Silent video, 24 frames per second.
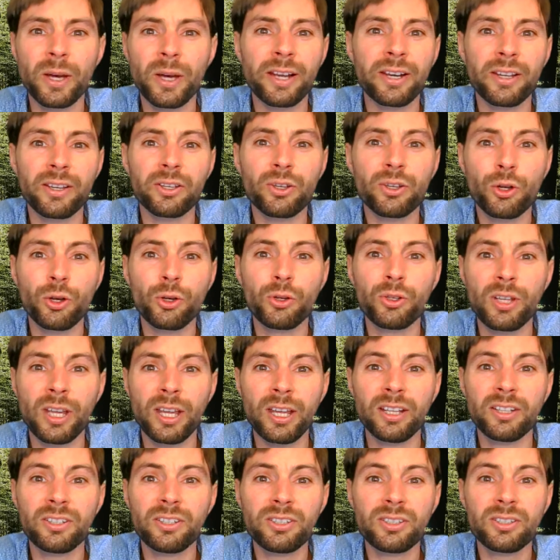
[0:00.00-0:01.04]
but it could
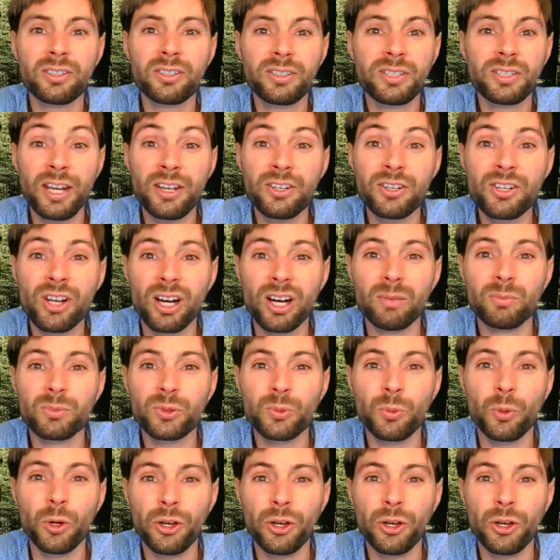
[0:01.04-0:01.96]
get 10 times